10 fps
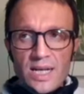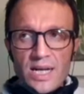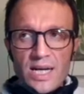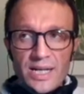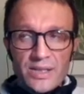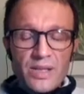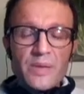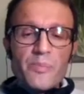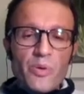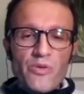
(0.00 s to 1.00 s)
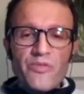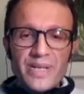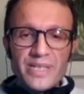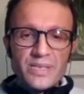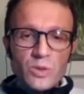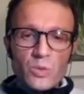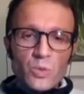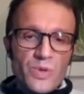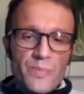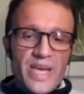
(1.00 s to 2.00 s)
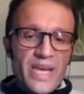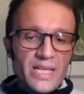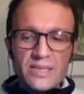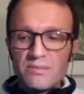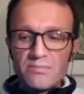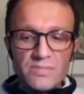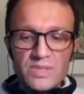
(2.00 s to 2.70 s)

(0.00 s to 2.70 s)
Another improvement that we made